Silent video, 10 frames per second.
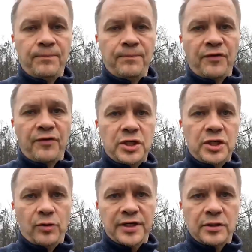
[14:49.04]
Food
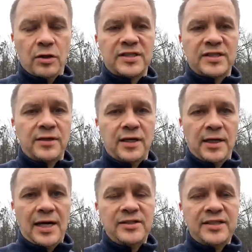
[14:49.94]
security.
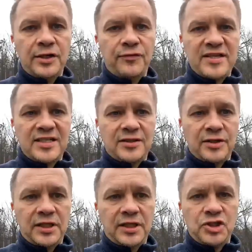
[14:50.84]
I'll start with the
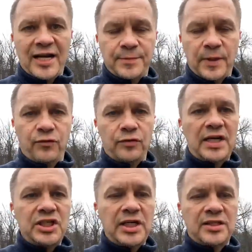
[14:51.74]
strategic aspect. What
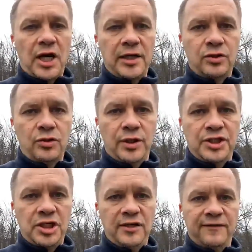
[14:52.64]
Russia is trying to
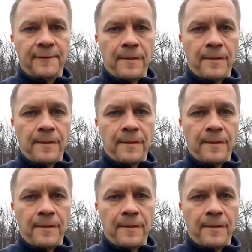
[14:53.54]
achieve,